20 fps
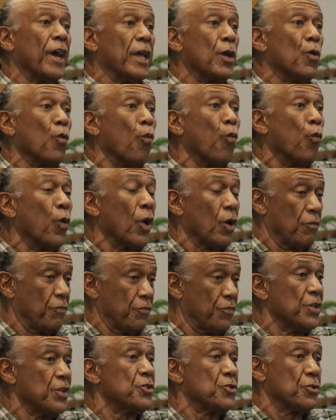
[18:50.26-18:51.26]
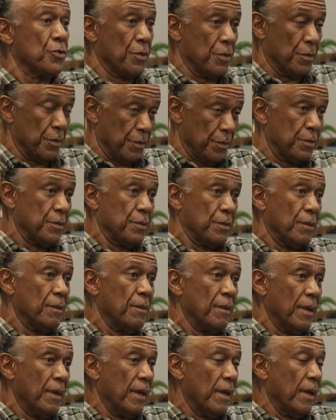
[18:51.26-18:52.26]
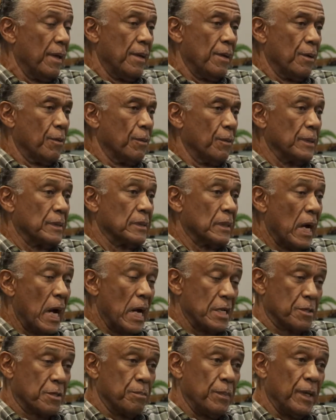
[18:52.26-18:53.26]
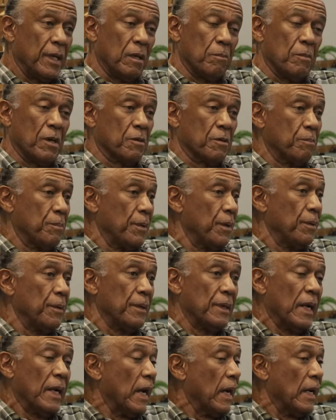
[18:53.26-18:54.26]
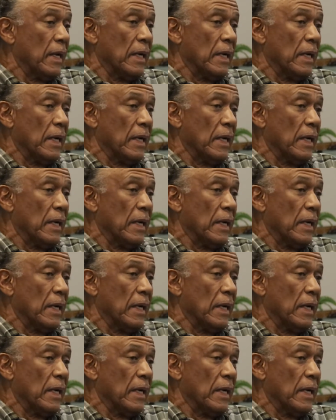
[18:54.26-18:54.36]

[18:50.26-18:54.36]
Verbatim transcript: a wealthy church. When God speaks in my spirit,